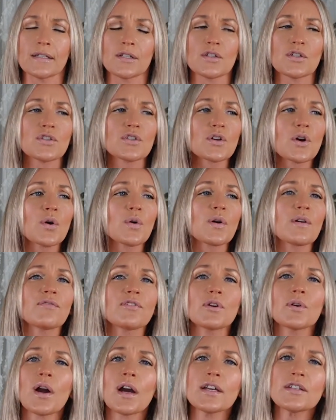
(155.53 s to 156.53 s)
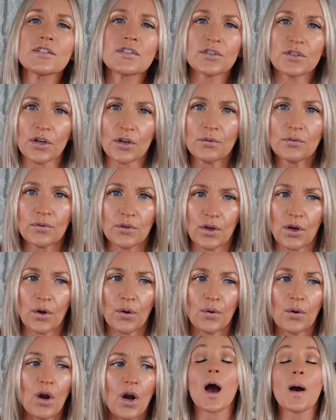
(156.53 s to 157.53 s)
So if you guys don't
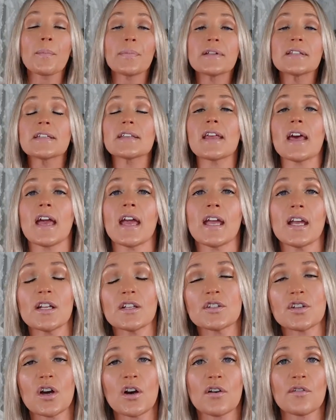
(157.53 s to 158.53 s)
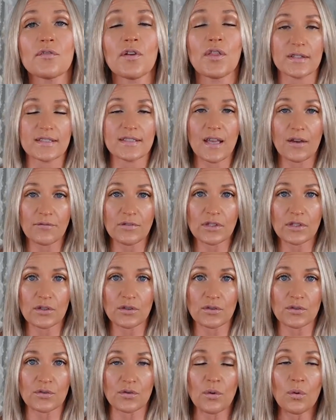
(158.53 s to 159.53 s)
know, up until the age of 7
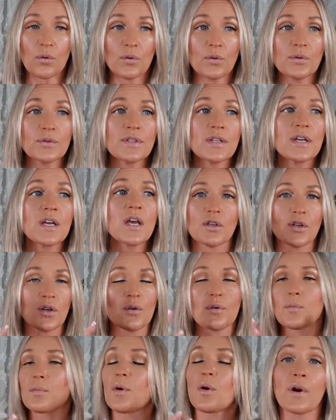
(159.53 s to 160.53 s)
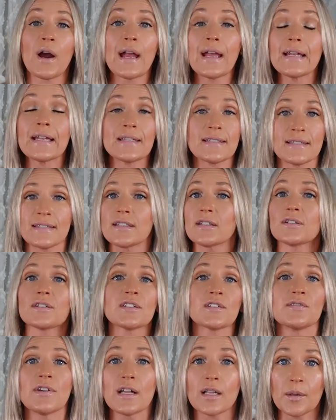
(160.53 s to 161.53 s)
years old, your brain is still
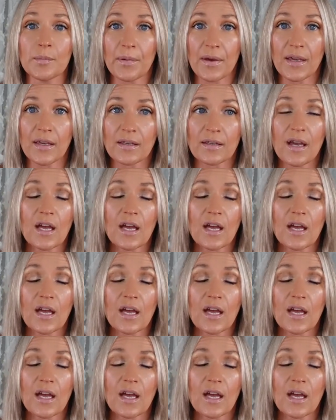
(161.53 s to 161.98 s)
developing.